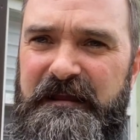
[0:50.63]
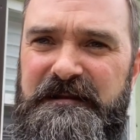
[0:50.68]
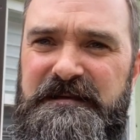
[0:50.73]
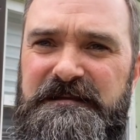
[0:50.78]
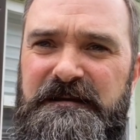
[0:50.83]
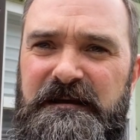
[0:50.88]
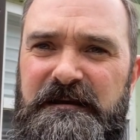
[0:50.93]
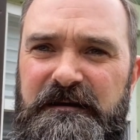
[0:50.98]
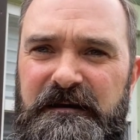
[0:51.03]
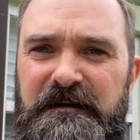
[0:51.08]

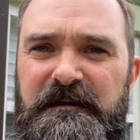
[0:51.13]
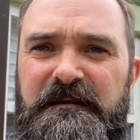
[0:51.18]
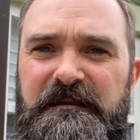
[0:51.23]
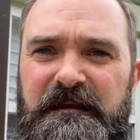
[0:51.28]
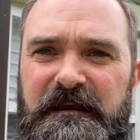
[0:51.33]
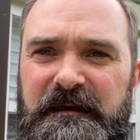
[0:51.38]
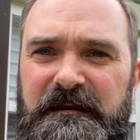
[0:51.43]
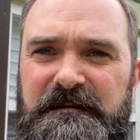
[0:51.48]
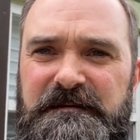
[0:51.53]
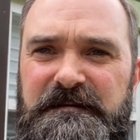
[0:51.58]
That's a good
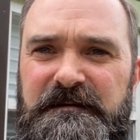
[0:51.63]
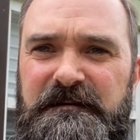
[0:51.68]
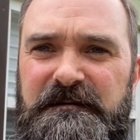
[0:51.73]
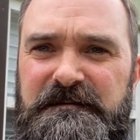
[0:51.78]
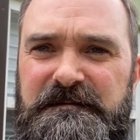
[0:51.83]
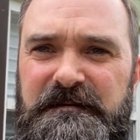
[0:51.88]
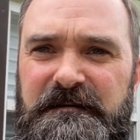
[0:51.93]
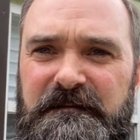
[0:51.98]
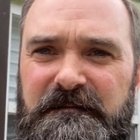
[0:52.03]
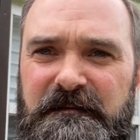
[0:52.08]
thing
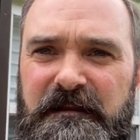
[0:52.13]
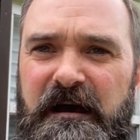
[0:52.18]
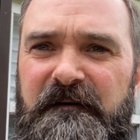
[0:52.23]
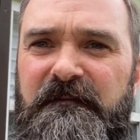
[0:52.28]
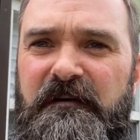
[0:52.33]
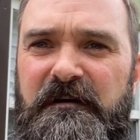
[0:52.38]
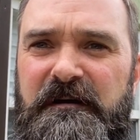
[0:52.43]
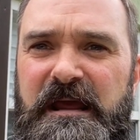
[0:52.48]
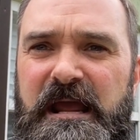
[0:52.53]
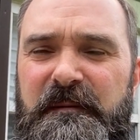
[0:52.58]
to
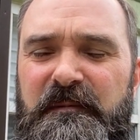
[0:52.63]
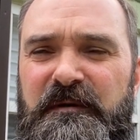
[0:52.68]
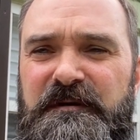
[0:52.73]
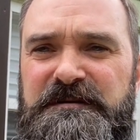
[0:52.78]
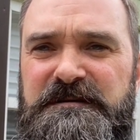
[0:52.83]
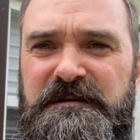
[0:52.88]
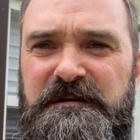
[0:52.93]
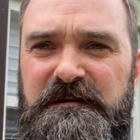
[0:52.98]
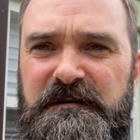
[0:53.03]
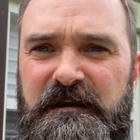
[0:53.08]
love our
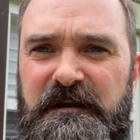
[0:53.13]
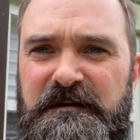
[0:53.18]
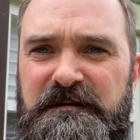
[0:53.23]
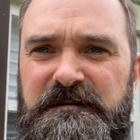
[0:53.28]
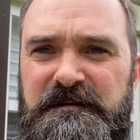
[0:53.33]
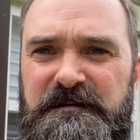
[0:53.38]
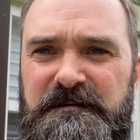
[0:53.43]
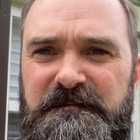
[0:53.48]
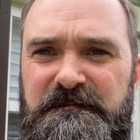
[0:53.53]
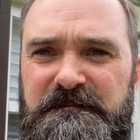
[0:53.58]
neighbors and
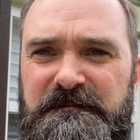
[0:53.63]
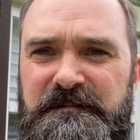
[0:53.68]
to